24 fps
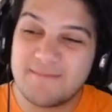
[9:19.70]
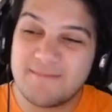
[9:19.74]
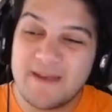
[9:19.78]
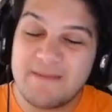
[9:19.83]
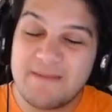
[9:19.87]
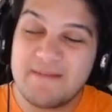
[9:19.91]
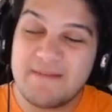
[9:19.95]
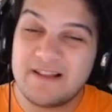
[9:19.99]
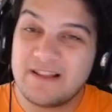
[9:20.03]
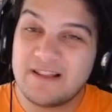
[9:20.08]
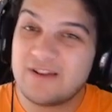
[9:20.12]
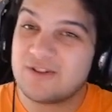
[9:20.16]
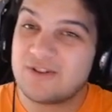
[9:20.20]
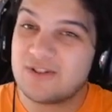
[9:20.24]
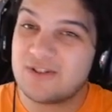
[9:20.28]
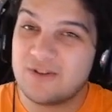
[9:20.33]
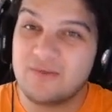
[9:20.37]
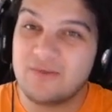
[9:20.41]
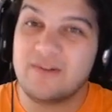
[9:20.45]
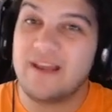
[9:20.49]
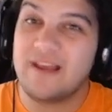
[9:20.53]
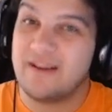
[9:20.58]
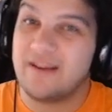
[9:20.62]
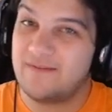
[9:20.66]
maybe a little
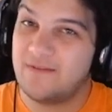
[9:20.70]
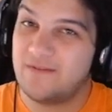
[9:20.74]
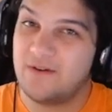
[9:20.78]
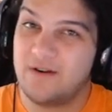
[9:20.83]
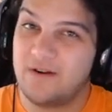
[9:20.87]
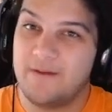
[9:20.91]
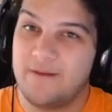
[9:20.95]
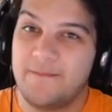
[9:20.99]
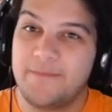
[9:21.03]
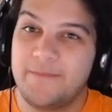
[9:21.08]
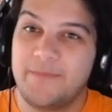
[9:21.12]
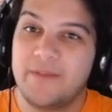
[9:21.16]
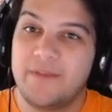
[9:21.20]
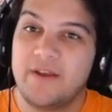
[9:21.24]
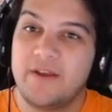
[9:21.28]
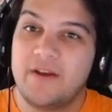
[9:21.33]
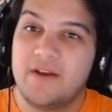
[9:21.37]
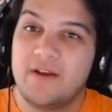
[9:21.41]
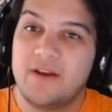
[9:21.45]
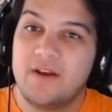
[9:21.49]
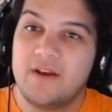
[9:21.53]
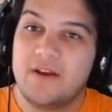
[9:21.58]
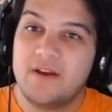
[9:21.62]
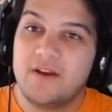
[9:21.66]
too late for him.
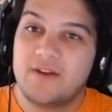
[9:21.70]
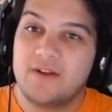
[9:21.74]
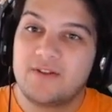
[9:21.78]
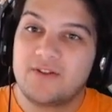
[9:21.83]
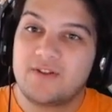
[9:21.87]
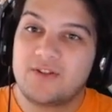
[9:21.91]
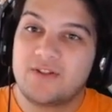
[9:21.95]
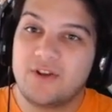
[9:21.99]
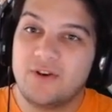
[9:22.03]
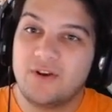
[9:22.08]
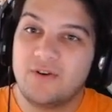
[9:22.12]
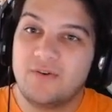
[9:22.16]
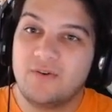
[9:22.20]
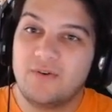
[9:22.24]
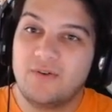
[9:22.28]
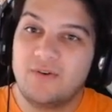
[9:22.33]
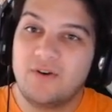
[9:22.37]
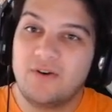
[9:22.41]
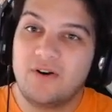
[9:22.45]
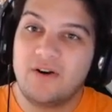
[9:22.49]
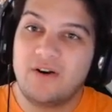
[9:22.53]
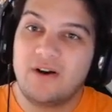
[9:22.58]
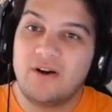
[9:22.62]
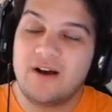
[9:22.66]
So,
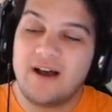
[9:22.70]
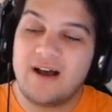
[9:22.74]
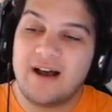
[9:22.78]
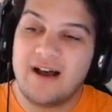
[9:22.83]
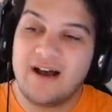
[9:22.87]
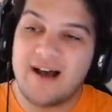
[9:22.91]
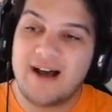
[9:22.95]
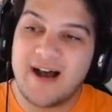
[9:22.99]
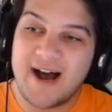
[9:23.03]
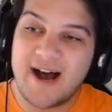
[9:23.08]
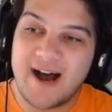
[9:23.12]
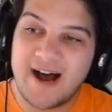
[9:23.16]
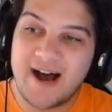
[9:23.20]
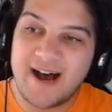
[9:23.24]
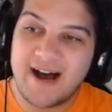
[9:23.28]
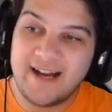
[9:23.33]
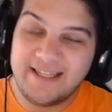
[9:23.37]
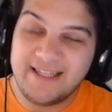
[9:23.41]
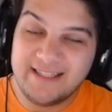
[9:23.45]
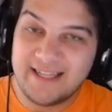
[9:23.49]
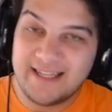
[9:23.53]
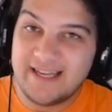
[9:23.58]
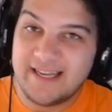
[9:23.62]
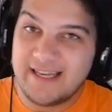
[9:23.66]

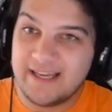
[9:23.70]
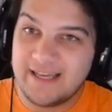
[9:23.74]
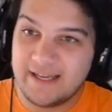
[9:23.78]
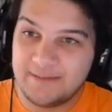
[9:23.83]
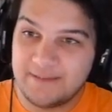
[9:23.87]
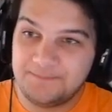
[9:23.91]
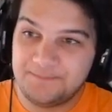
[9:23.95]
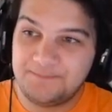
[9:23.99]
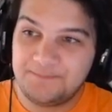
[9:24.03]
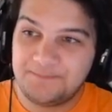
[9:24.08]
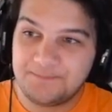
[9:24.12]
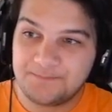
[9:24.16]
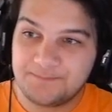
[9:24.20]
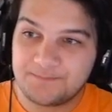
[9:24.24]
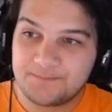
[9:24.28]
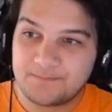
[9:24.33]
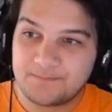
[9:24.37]
I like him.